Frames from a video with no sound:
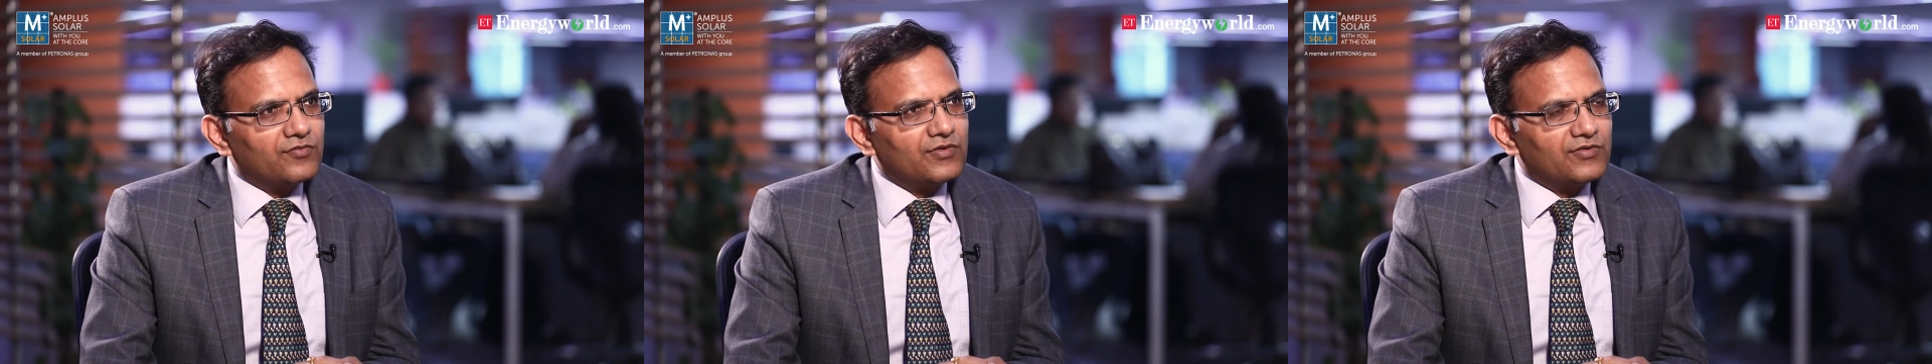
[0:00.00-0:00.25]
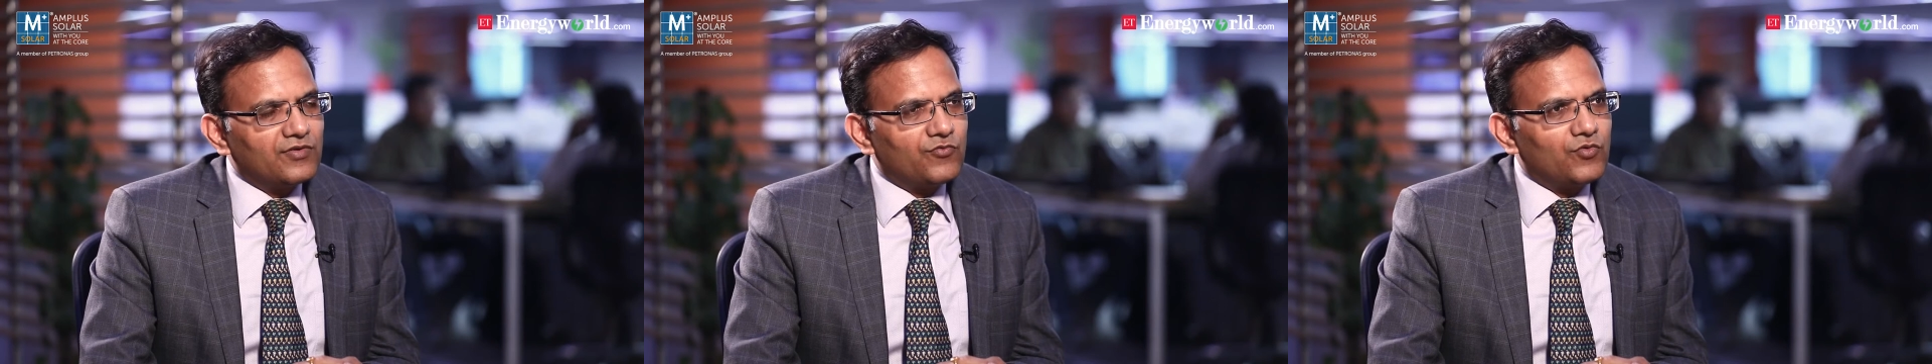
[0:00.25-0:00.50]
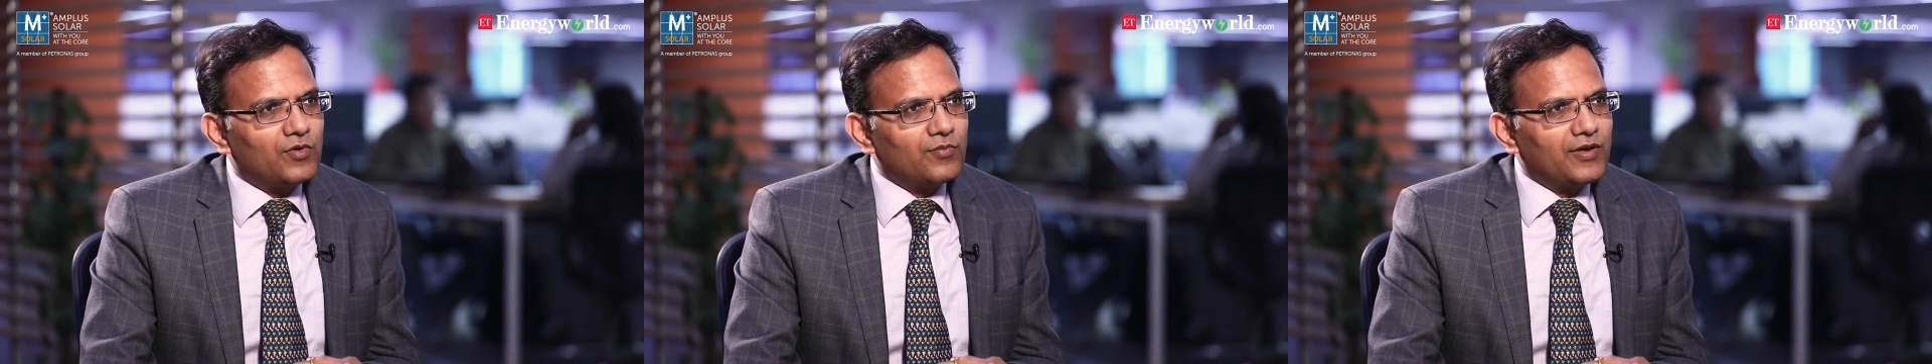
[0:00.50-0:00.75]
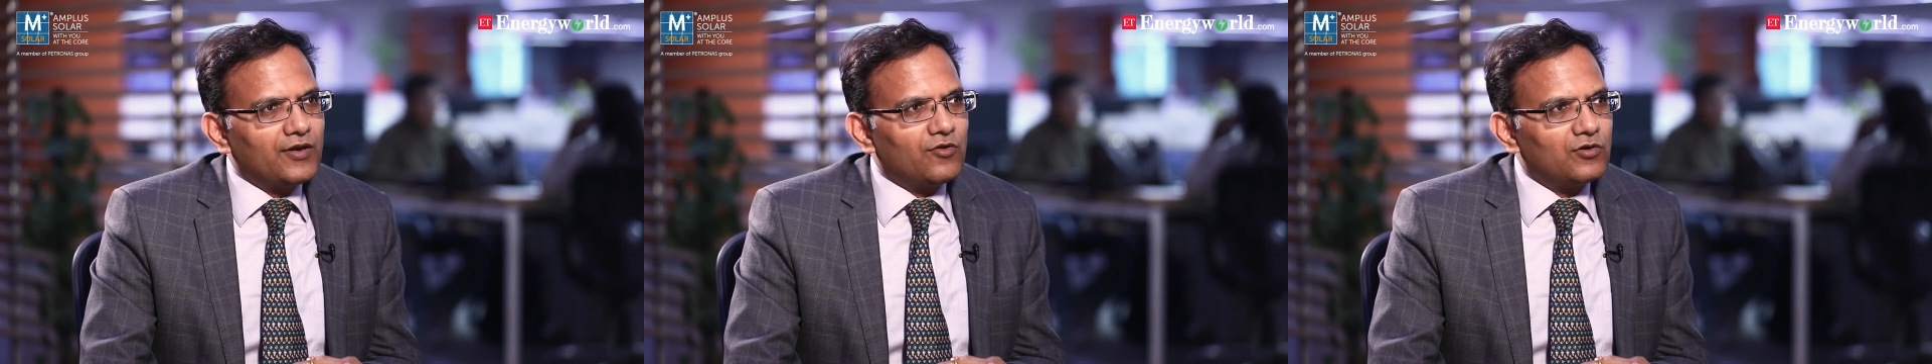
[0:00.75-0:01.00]
of this reform
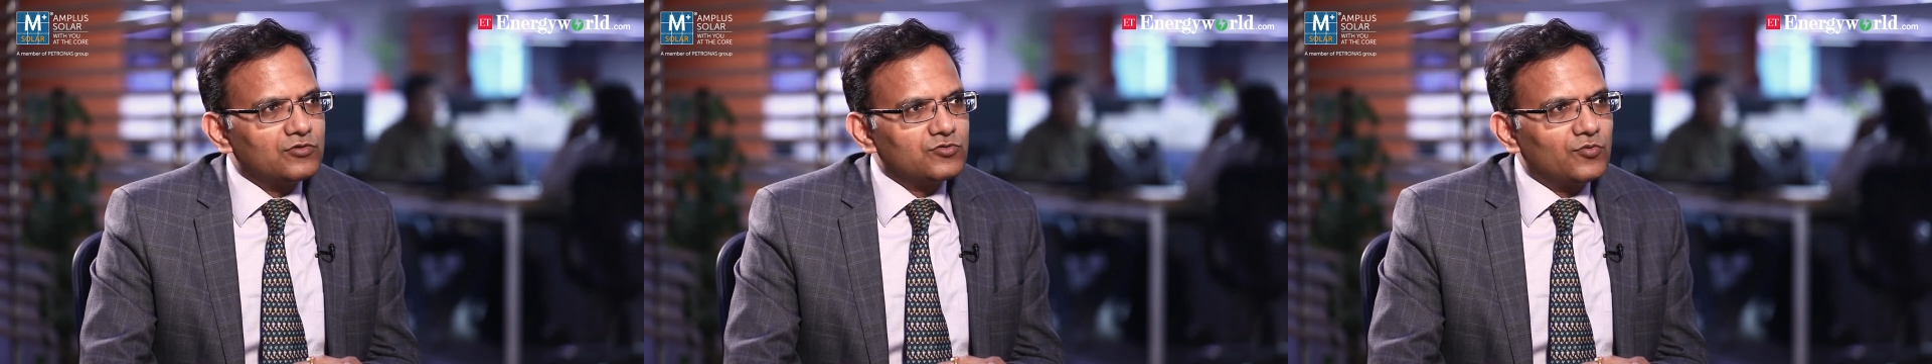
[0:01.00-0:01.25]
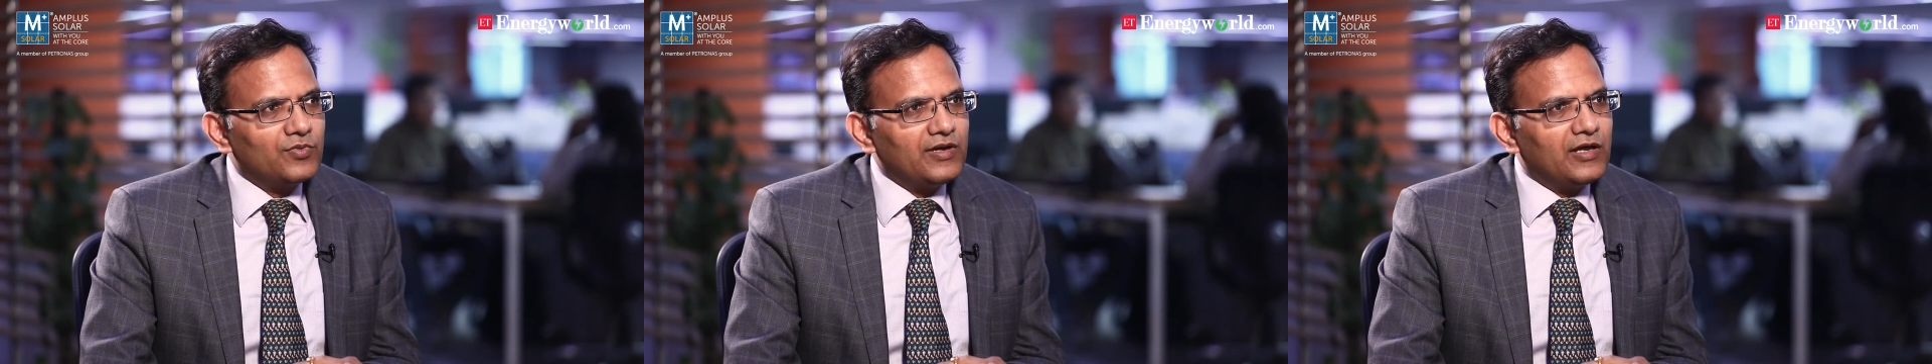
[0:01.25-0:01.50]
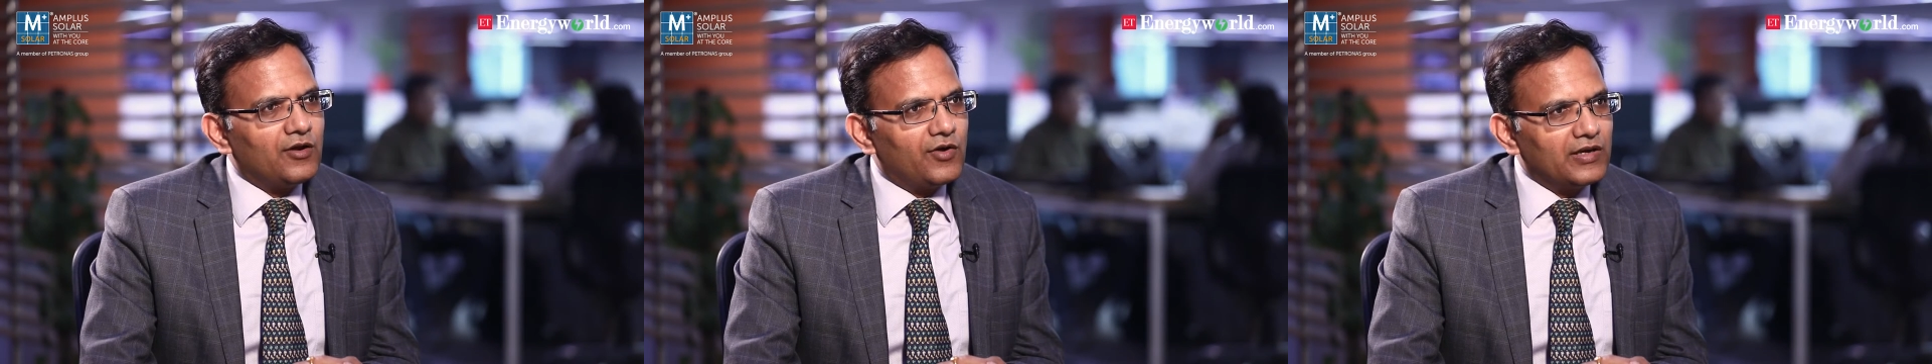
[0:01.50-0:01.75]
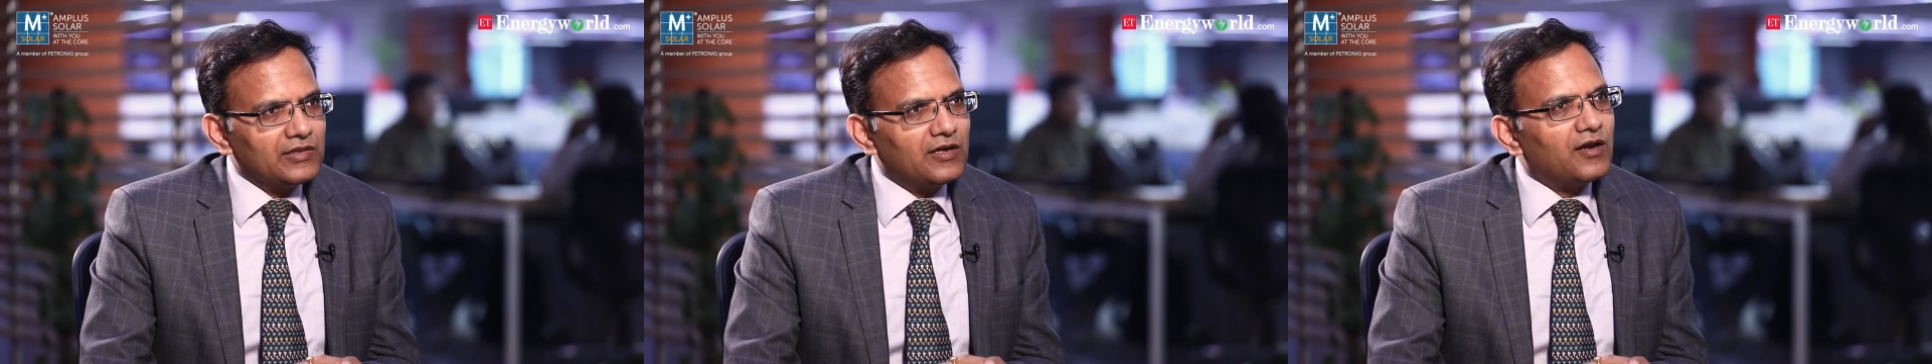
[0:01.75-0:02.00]
can also be
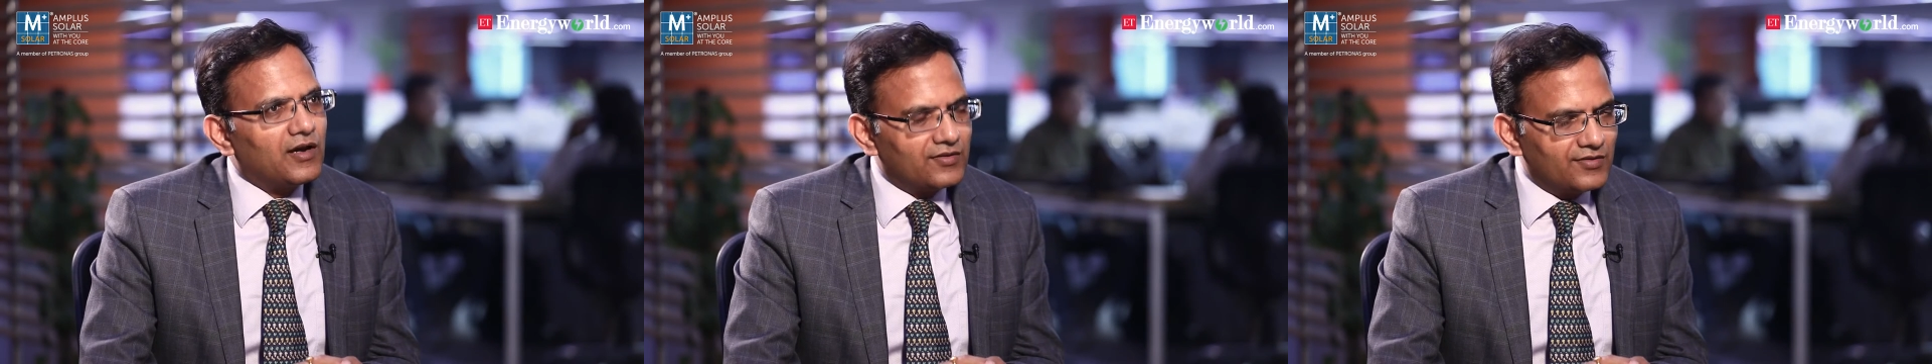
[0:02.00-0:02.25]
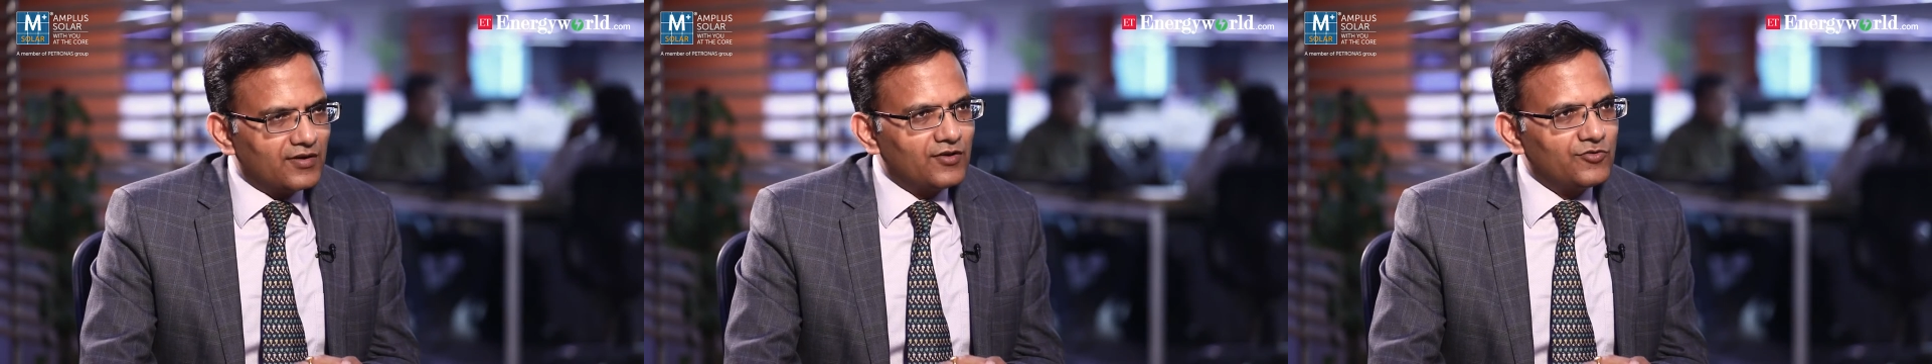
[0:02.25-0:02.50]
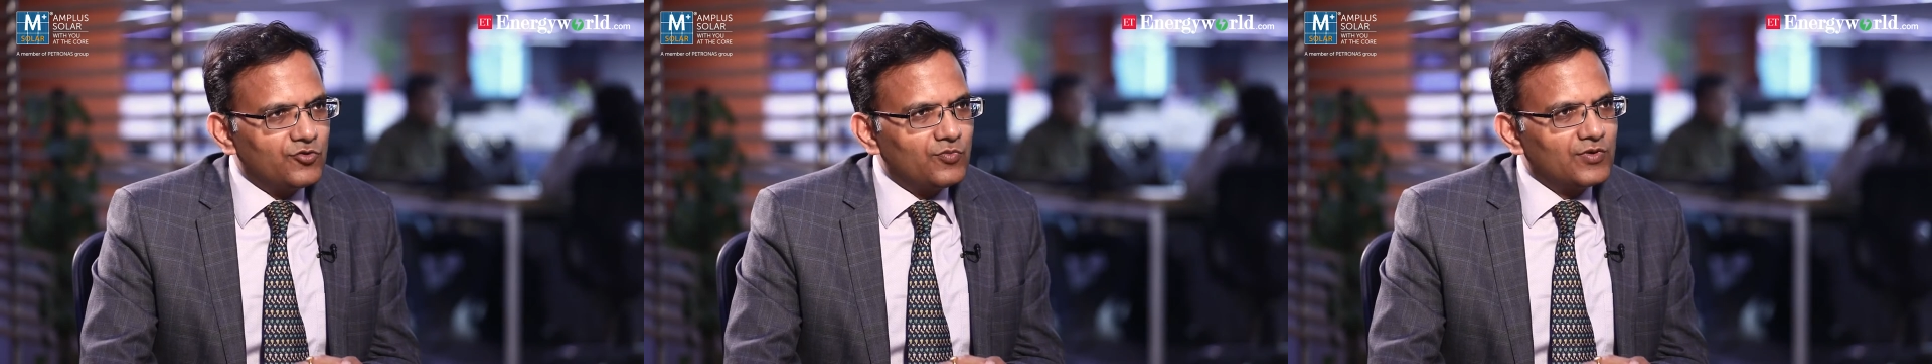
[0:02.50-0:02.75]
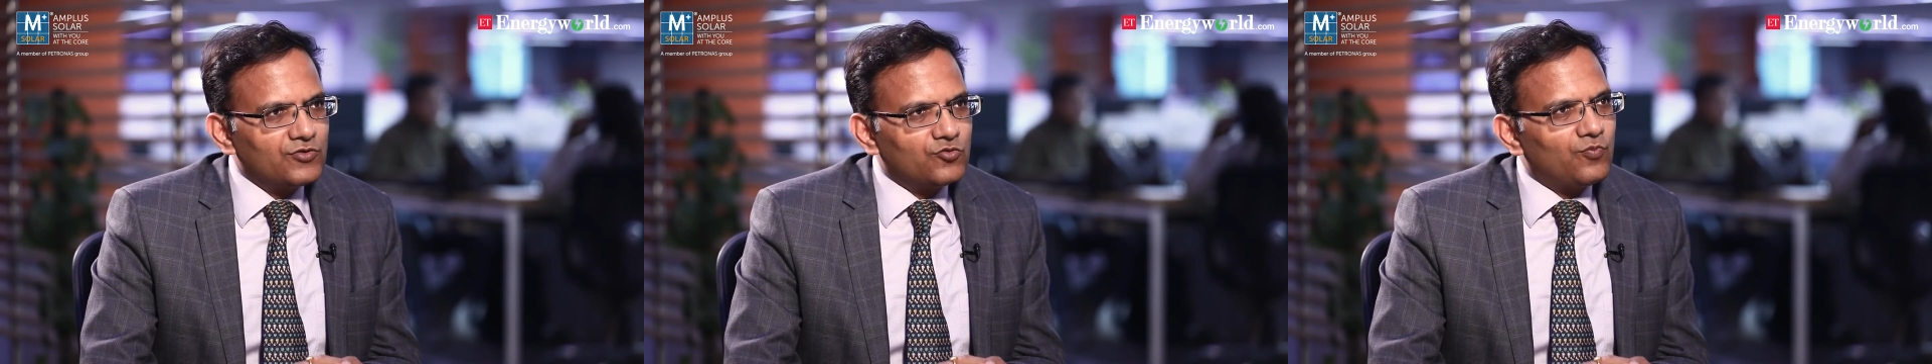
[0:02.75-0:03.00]
allowing the larger
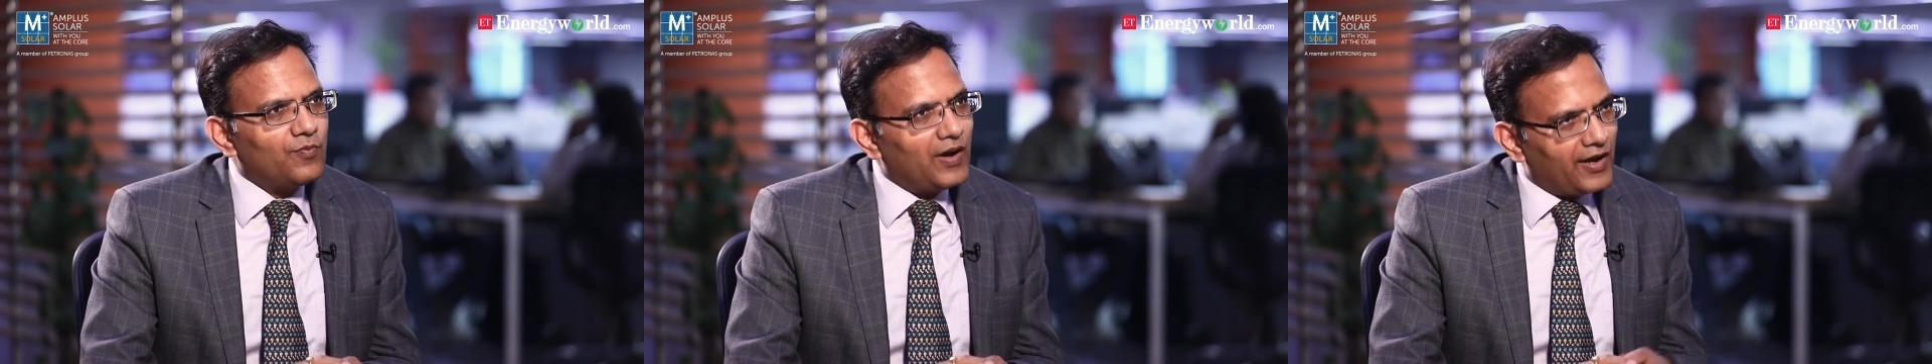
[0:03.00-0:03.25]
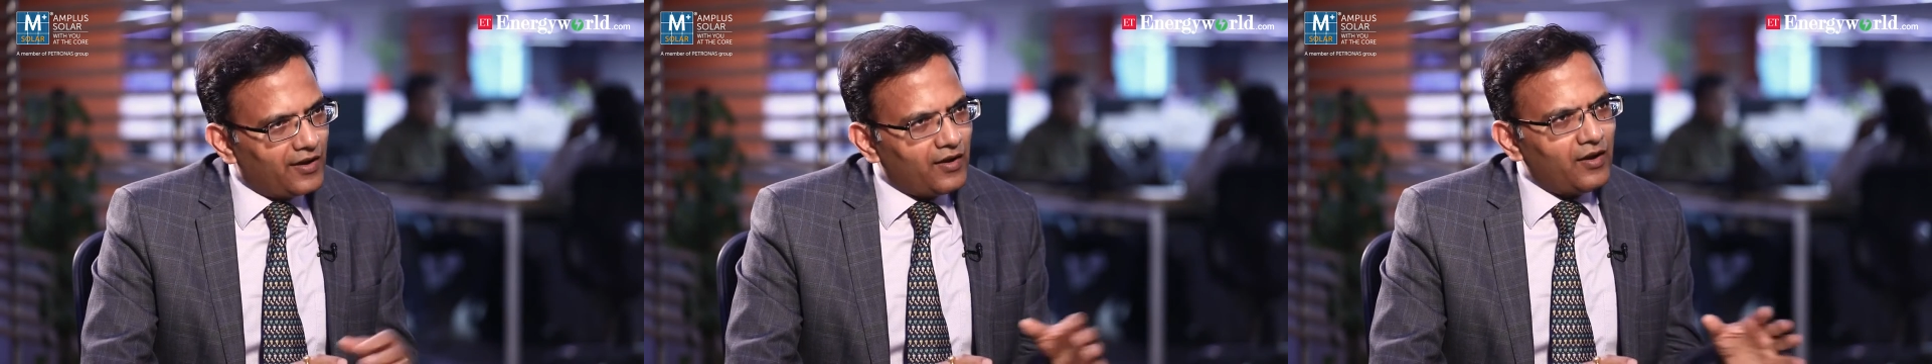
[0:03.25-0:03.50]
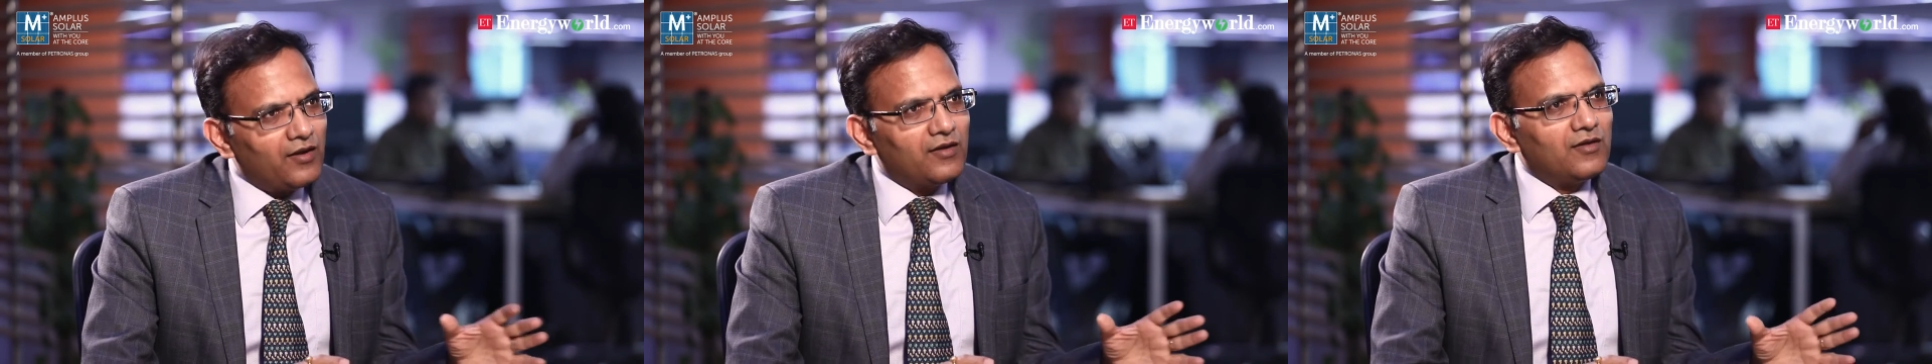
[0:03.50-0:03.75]
consumers to buy